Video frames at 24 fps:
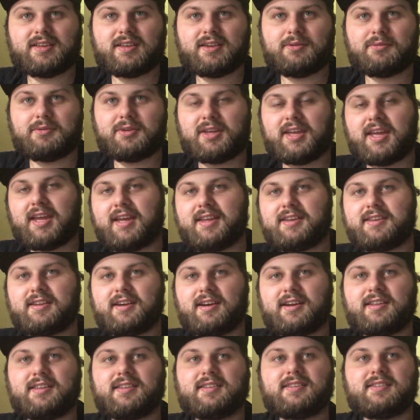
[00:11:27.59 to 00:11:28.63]
get what you can
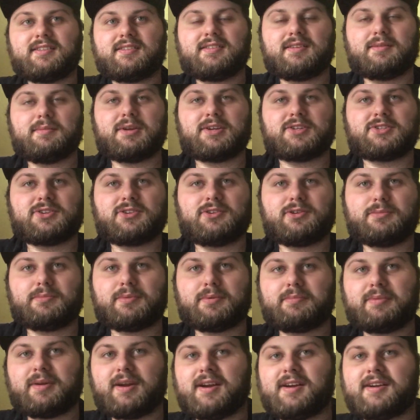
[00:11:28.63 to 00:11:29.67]
done to make sure you're
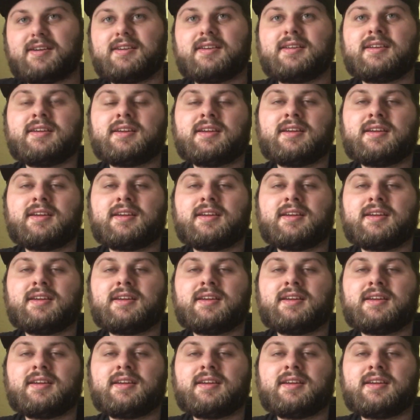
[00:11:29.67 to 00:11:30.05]
prepared,